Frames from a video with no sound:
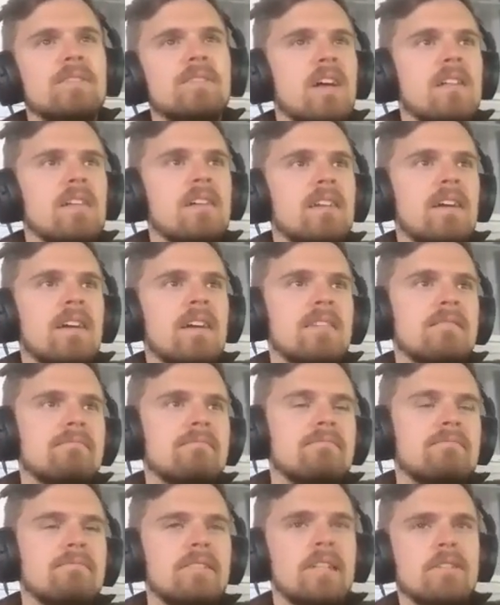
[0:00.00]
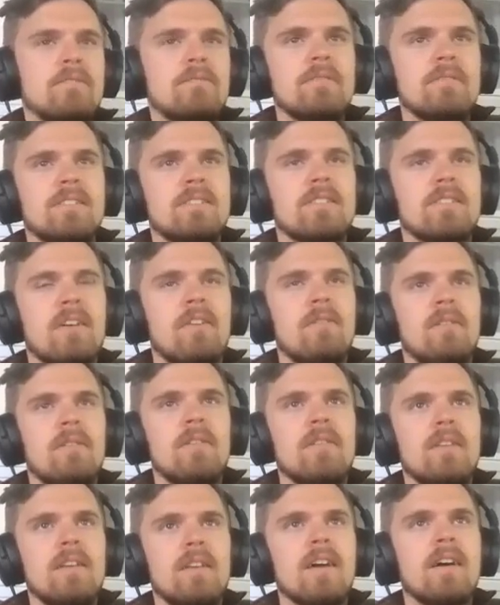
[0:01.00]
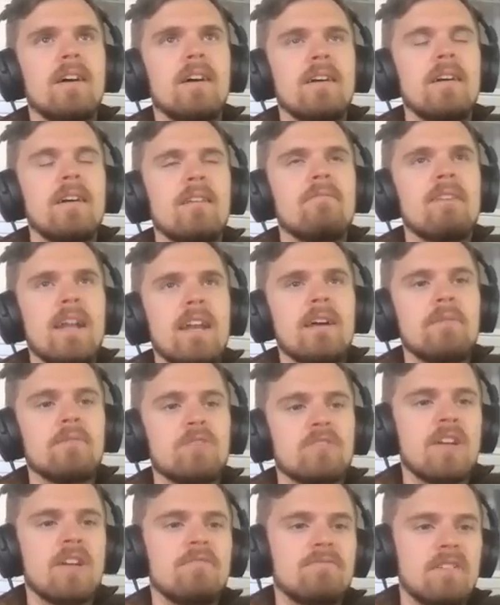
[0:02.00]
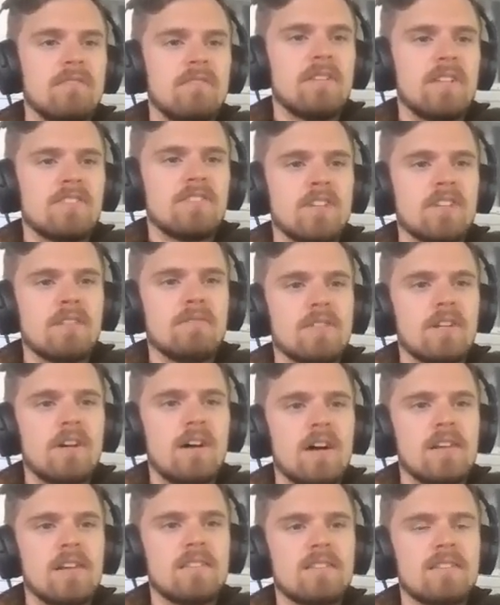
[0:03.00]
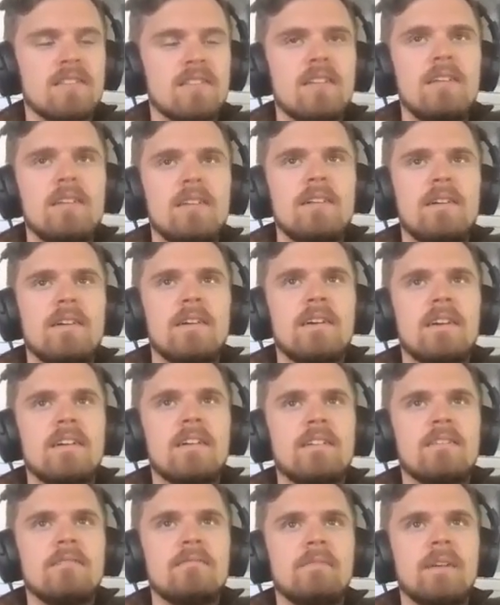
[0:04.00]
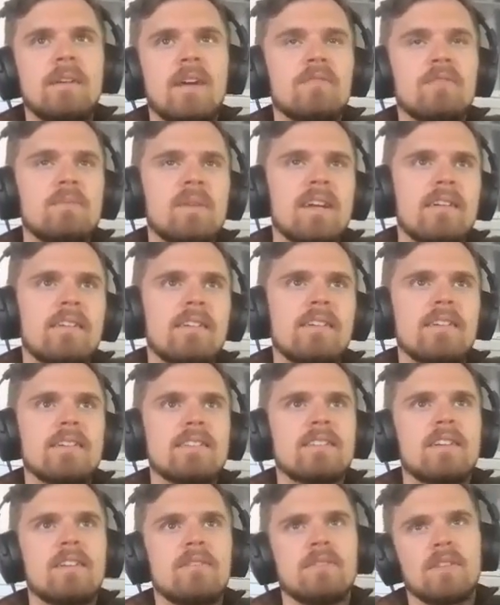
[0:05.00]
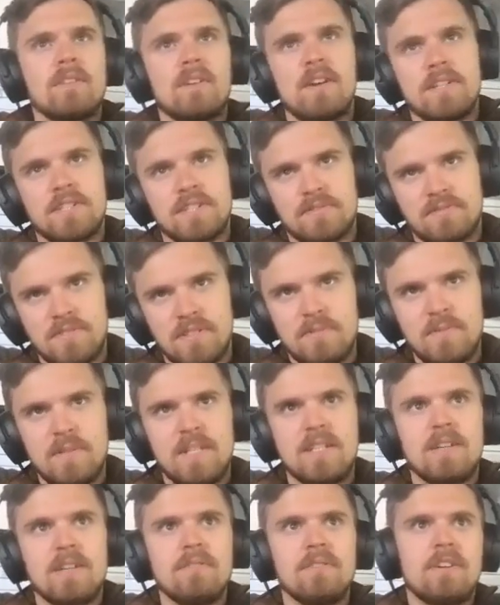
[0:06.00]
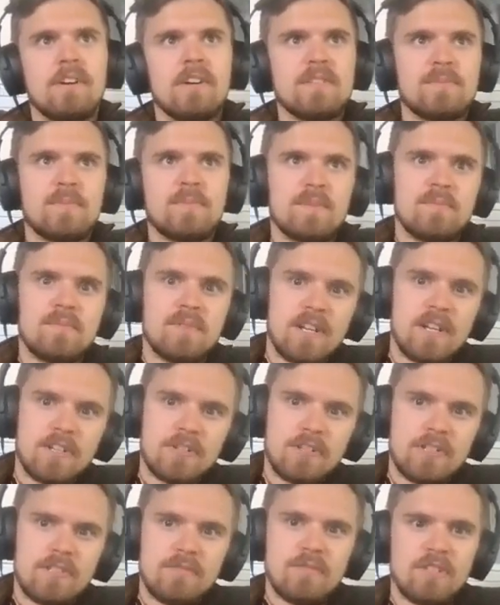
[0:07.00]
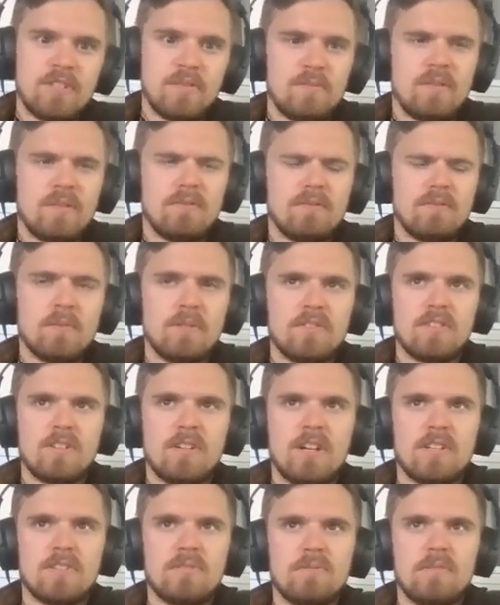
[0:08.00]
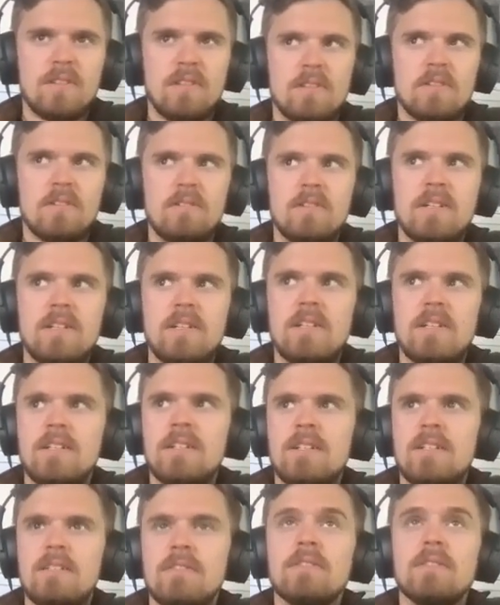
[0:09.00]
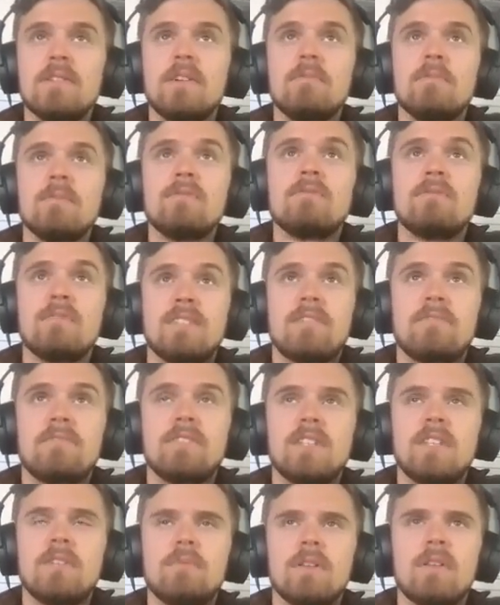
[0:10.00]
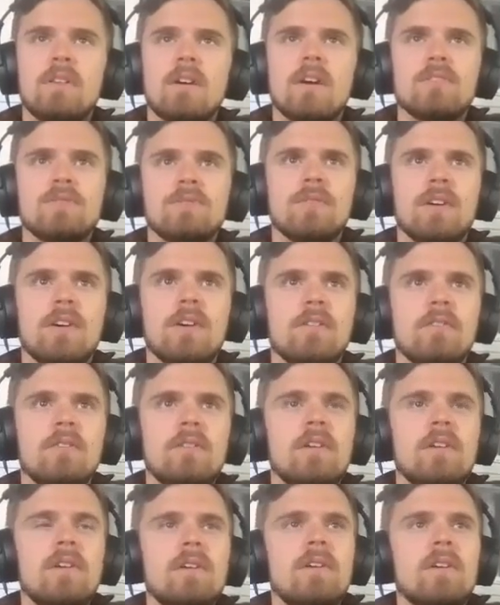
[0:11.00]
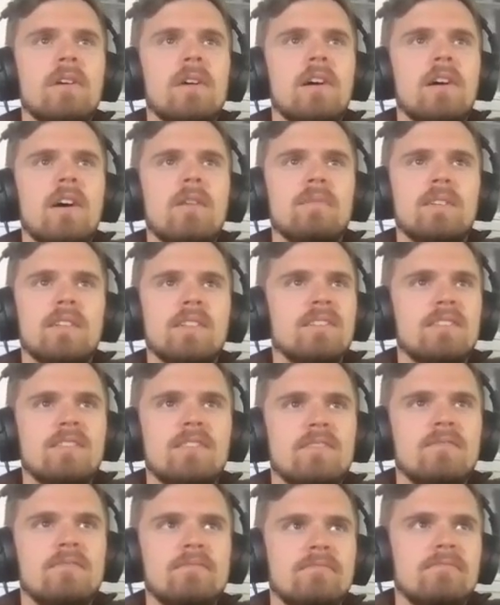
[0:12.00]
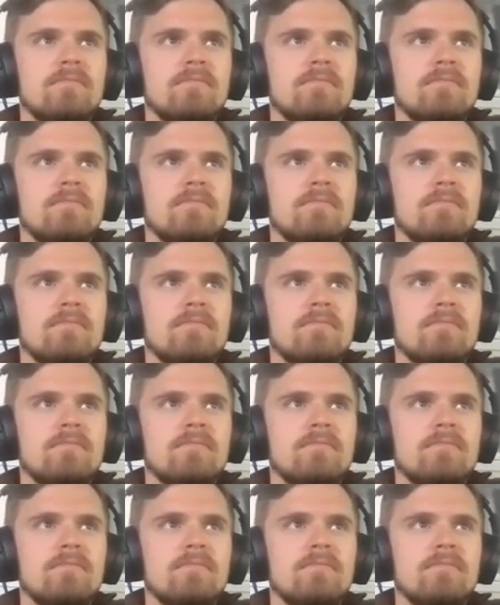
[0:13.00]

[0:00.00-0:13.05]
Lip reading: sell it, and so yeah, right now I'm just trying to find ways to cover costs, cover my costs, cover the cost of filming, cover the cost of post-production, which is probably where most of the costs will go. Well, no, but definitely where the costs will go, because